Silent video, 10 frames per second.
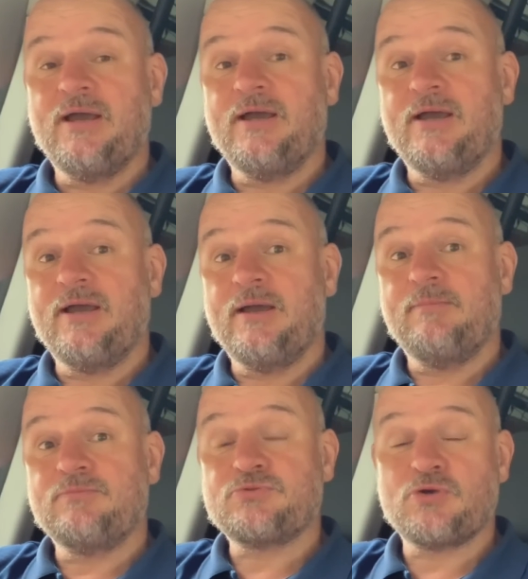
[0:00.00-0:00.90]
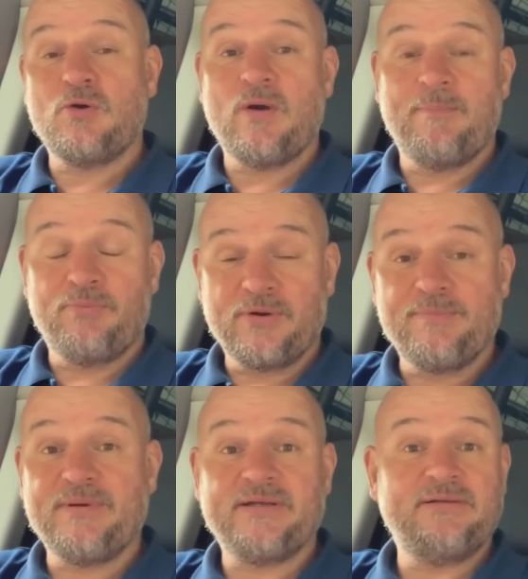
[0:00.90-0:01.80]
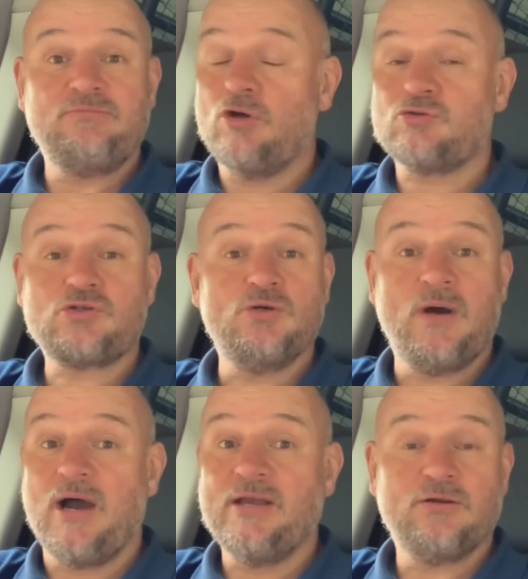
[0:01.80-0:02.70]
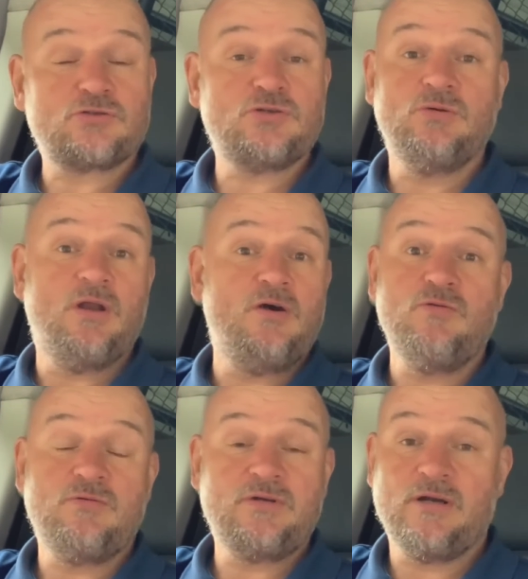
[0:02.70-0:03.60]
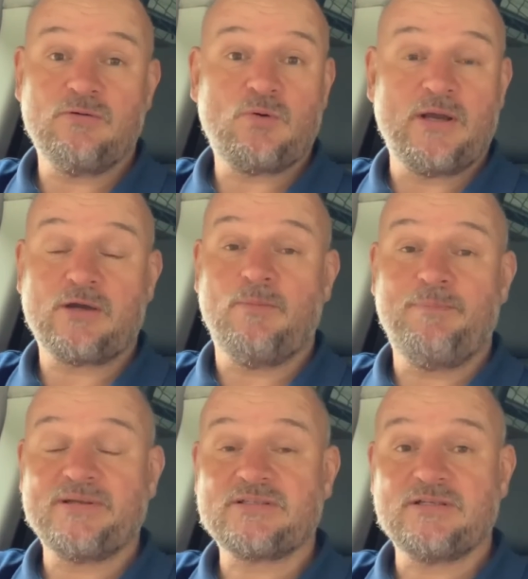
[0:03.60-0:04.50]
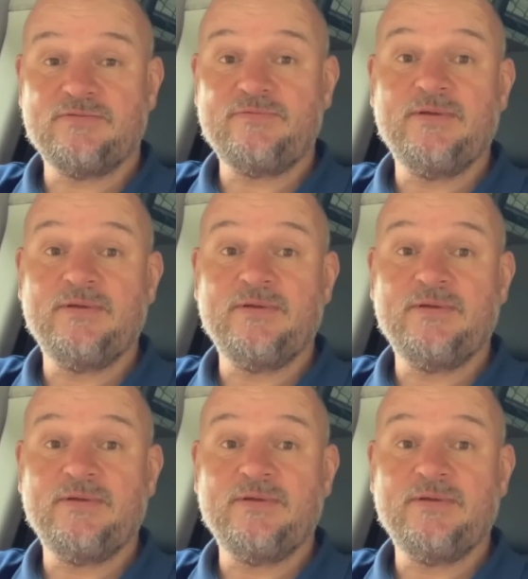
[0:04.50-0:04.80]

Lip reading: So I put a bid in, not too high, not too low, you know, quite competitive.